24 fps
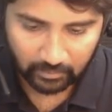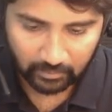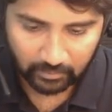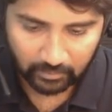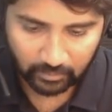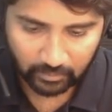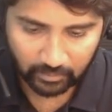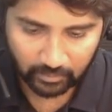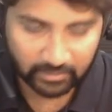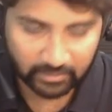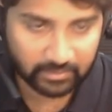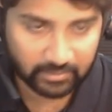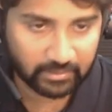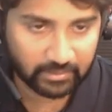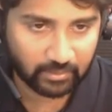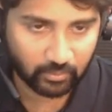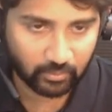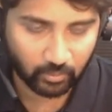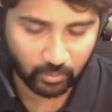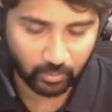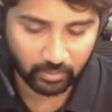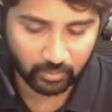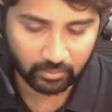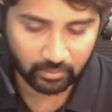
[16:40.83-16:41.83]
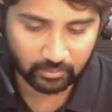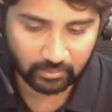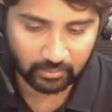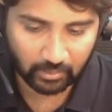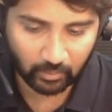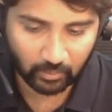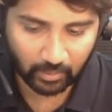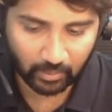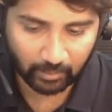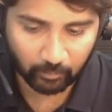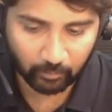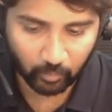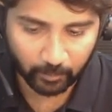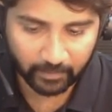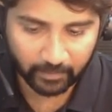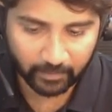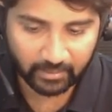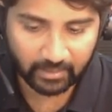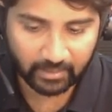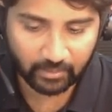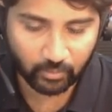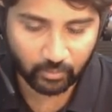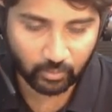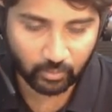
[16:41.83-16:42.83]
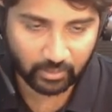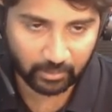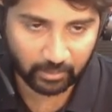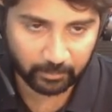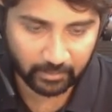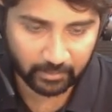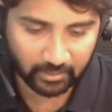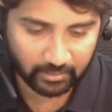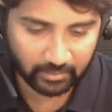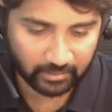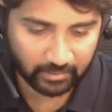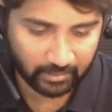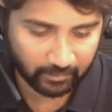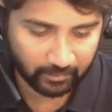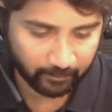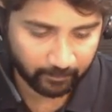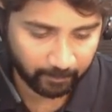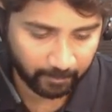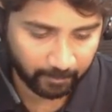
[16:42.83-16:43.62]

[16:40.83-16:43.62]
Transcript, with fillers: So this is the code. Now I am opening a new terminal here.